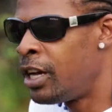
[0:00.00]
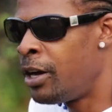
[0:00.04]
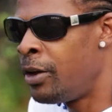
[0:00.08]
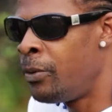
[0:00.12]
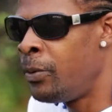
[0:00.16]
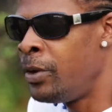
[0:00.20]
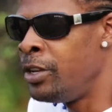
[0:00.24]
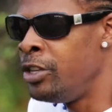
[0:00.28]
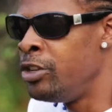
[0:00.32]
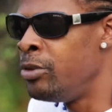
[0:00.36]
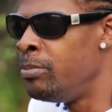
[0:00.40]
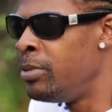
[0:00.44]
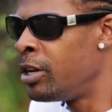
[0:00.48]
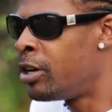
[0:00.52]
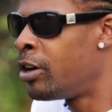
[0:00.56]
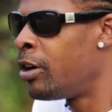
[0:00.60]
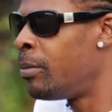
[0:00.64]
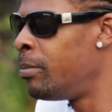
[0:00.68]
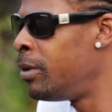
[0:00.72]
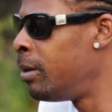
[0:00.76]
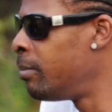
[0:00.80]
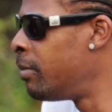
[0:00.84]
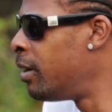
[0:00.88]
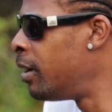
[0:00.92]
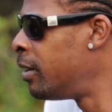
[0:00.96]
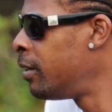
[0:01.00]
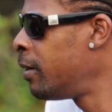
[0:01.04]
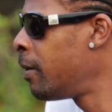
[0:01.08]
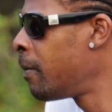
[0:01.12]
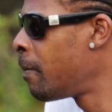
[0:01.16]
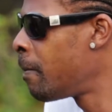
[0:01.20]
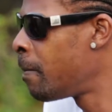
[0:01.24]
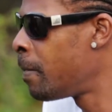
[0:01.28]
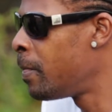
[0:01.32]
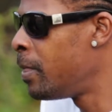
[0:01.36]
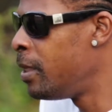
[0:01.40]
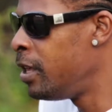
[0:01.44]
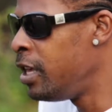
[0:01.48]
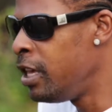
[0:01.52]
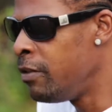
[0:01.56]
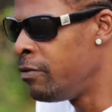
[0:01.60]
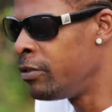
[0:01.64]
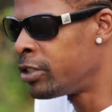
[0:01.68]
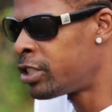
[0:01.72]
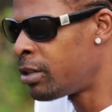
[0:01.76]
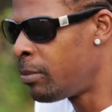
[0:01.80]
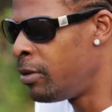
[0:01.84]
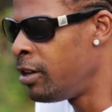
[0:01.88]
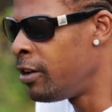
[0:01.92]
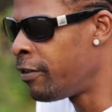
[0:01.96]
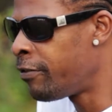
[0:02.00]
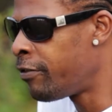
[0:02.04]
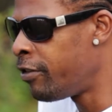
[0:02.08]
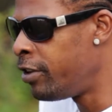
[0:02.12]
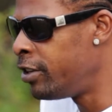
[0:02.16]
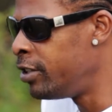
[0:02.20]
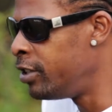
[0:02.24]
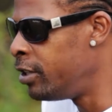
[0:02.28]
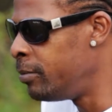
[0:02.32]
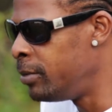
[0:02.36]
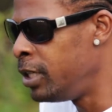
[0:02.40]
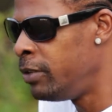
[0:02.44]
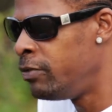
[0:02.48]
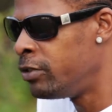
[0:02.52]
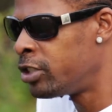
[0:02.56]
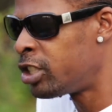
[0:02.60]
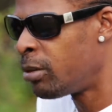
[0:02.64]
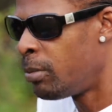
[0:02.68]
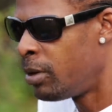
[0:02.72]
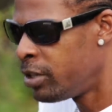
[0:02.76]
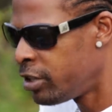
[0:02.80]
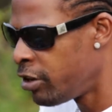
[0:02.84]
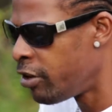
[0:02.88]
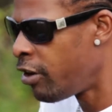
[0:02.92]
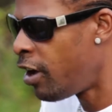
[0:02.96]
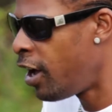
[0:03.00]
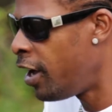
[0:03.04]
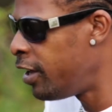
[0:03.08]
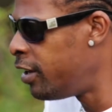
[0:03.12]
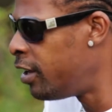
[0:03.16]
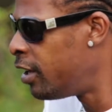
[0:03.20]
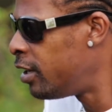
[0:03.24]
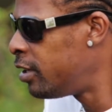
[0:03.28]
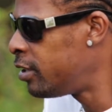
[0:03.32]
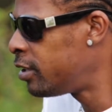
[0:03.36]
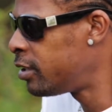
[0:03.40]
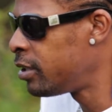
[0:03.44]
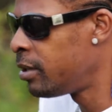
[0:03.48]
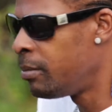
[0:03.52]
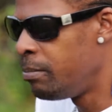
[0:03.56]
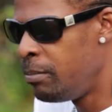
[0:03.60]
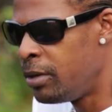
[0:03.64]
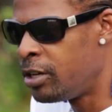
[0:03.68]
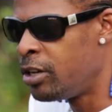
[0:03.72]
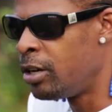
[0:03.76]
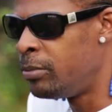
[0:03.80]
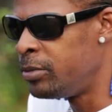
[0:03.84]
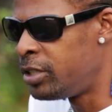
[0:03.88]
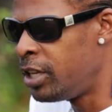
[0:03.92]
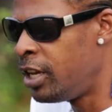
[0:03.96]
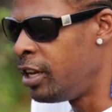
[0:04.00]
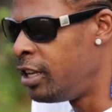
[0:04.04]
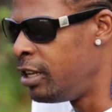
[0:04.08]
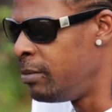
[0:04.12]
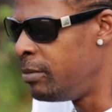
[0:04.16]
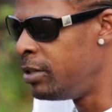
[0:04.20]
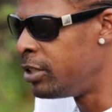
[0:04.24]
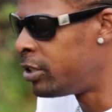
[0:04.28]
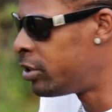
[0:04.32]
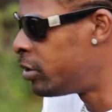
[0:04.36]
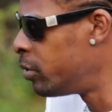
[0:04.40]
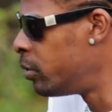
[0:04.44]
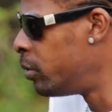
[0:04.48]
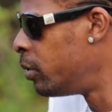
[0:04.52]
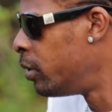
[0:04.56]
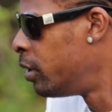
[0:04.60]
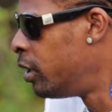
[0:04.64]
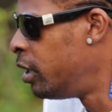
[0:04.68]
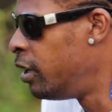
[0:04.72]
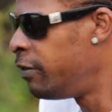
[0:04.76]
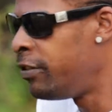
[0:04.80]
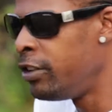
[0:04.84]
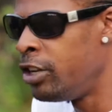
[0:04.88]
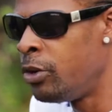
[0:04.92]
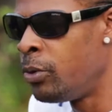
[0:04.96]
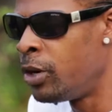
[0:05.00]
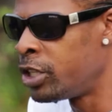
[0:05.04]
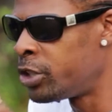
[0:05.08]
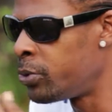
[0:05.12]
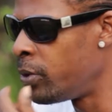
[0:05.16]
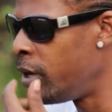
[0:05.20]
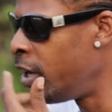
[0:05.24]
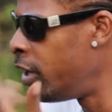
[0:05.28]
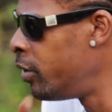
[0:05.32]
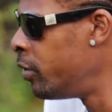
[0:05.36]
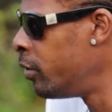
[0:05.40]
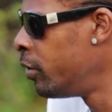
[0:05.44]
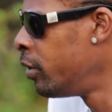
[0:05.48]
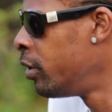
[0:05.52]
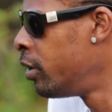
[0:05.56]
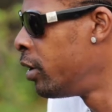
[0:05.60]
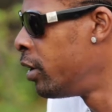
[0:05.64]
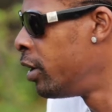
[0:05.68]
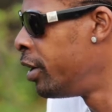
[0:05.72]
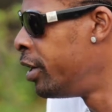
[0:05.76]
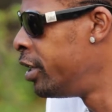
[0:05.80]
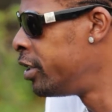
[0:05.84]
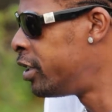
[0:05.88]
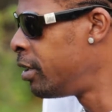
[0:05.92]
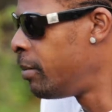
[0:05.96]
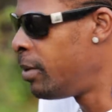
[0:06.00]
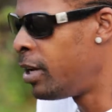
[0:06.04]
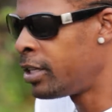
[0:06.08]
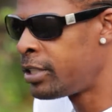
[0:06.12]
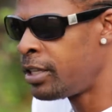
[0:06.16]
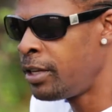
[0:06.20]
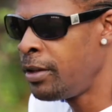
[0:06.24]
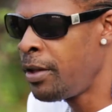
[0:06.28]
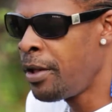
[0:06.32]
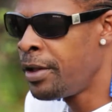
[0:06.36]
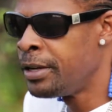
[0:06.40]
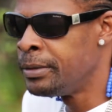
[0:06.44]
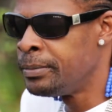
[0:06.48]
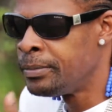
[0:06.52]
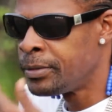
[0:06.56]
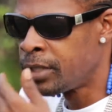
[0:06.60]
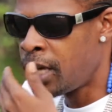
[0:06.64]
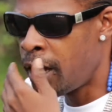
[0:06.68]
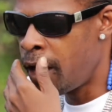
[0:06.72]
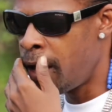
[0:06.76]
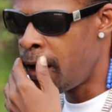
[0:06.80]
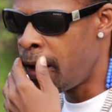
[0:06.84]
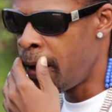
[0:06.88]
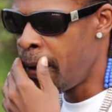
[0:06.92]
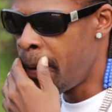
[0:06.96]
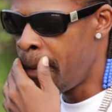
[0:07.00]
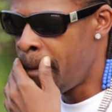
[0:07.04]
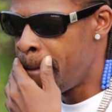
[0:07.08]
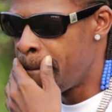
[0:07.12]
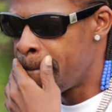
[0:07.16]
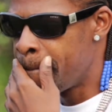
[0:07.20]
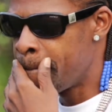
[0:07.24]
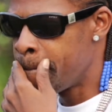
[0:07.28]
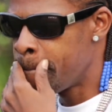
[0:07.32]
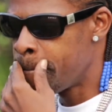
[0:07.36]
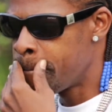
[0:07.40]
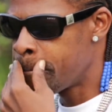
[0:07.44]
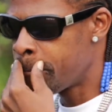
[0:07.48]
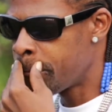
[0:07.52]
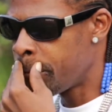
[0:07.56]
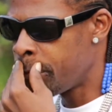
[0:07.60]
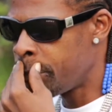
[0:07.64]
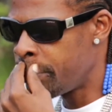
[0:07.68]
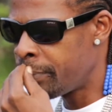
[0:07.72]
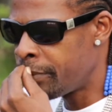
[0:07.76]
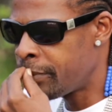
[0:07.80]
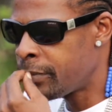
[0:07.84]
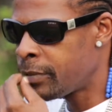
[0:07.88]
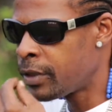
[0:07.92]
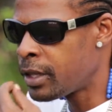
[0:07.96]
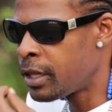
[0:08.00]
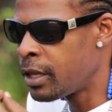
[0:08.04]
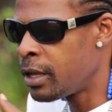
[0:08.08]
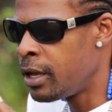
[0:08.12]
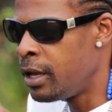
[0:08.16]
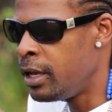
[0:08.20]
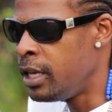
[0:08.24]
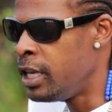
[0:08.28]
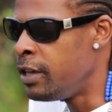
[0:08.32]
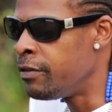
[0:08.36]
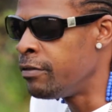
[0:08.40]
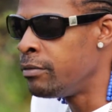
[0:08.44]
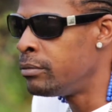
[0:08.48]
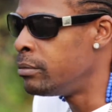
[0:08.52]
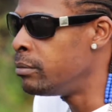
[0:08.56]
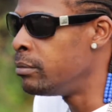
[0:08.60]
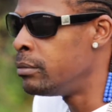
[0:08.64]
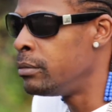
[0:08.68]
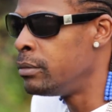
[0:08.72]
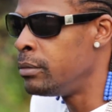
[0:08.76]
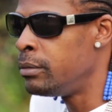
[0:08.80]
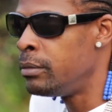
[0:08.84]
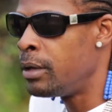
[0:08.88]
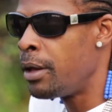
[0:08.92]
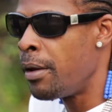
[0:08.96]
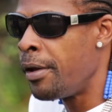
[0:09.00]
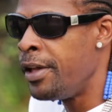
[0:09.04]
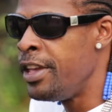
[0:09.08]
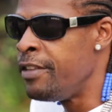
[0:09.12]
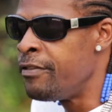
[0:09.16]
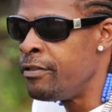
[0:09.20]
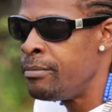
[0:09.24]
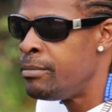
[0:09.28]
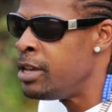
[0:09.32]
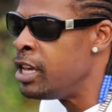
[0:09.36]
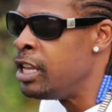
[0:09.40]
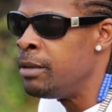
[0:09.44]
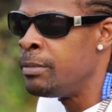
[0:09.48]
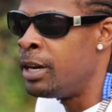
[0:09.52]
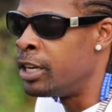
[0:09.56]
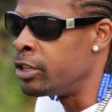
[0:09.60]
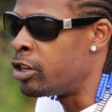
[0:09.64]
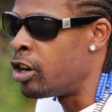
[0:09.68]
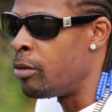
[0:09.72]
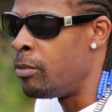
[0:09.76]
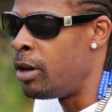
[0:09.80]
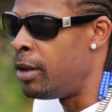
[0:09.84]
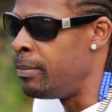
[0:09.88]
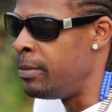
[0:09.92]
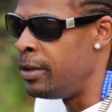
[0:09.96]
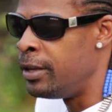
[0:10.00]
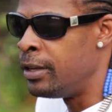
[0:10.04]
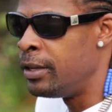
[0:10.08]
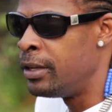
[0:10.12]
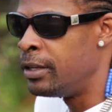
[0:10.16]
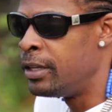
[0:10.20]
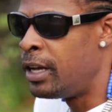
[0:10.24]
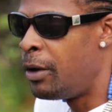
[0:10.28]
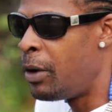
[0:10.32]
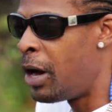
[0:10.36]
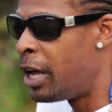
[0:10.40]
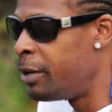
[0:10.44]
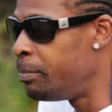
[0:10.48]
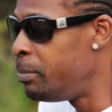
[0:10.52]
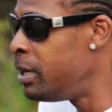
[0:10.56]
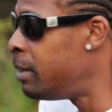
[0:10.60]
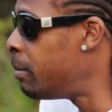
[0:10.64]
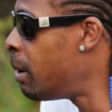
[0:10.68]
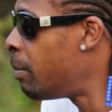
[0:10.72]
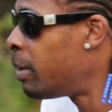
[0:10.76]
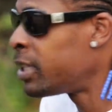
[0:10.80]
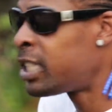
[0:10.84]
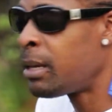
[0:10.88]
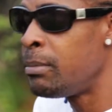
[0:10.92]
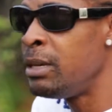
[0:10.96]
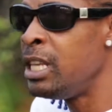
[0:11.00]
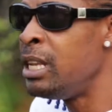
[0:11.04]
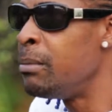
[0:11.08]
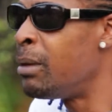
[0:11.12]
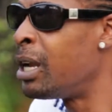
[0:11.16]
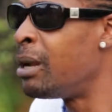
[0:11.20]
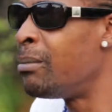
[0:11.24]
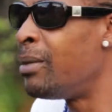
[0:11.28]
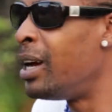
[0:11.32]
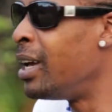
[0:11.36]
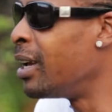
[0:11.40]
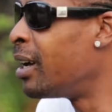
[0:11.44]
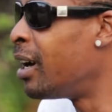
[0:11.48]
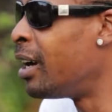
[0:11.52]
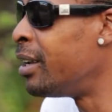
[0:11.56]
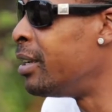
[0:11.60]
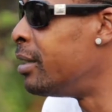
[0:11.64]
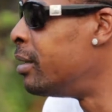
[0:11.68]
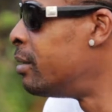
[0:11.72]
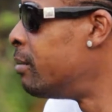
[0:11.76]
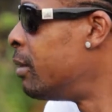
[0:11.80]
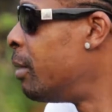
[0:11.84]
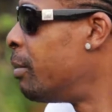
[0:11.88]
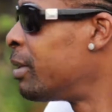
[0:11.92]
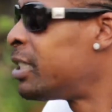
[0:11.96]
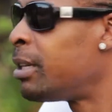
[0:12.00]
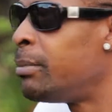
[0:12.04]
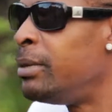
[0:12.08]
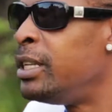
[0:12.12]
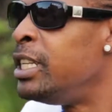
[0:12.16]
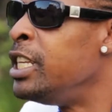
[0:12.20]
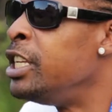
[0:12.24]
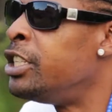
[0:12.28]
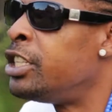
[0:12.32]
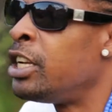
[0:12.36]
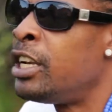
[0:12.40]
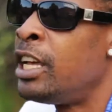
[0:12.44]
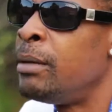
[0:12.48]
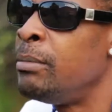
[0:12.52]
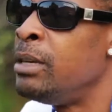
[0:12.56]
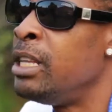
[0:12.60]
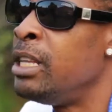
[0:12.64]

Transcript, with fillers: and when you become the man, even some of your friends, even some of your idols becomes your enemies too, if you know watch what I do. You see what I say? Because even, even Beenie Man come at me. And be, remember, say Beenie Man, my God. Remember, say me DJ like